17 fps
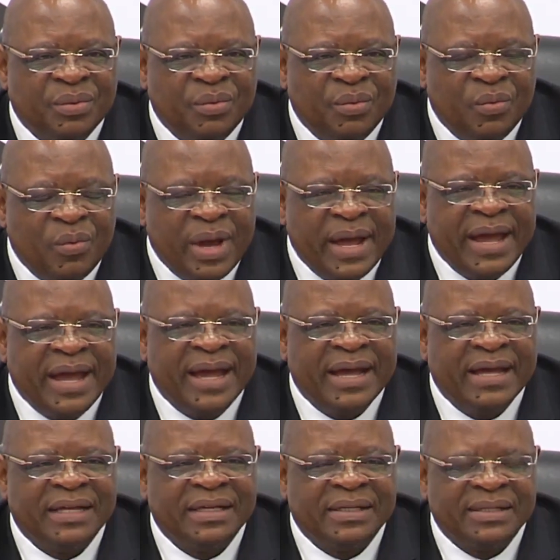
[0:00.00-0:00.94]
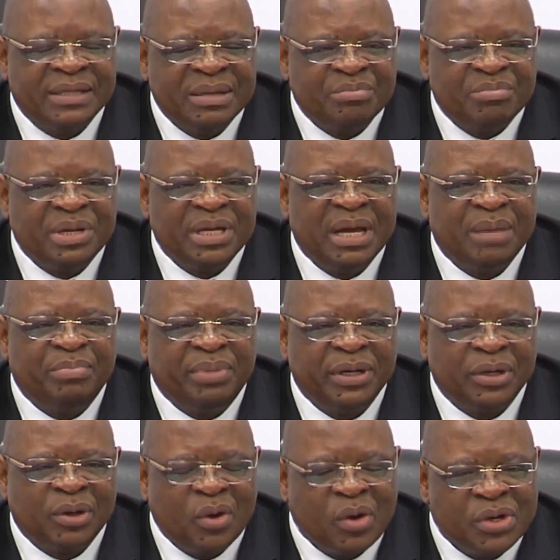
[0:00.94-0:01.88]
were simply a
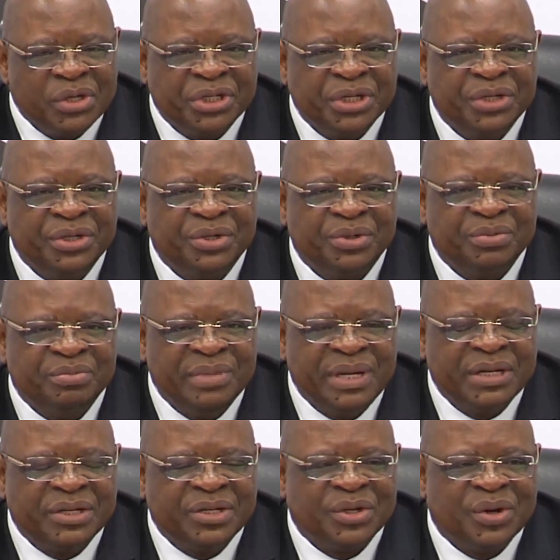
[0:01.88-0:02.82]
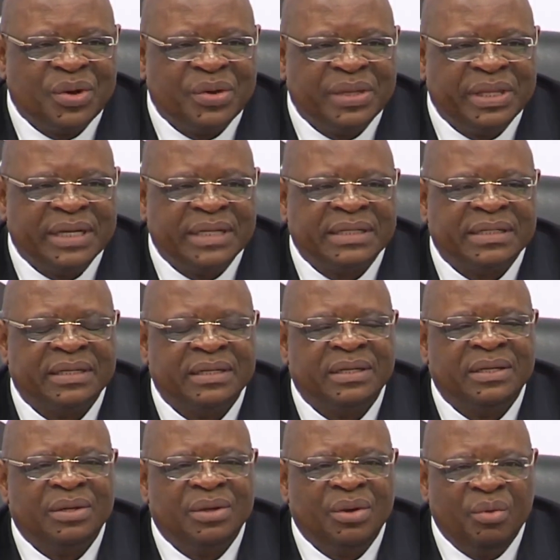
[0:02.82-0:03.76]
precaution to make sure that
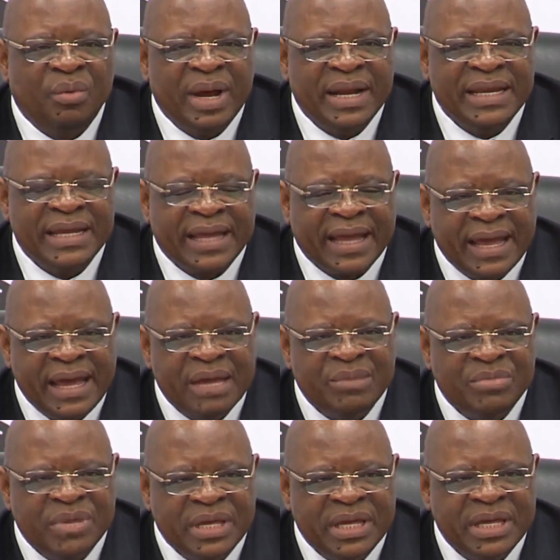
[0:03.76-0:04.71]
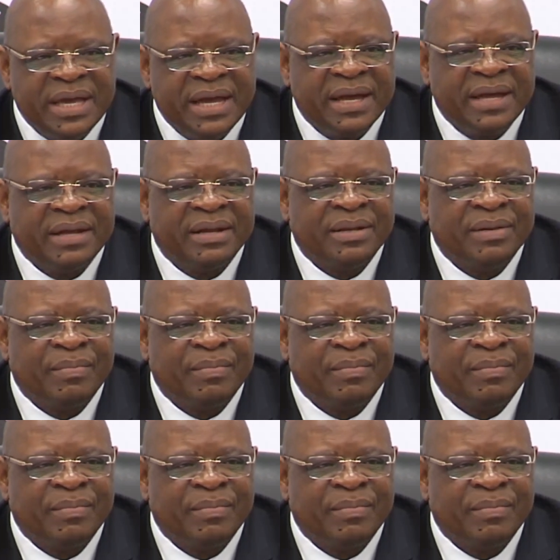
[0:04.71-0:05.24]
when he came here,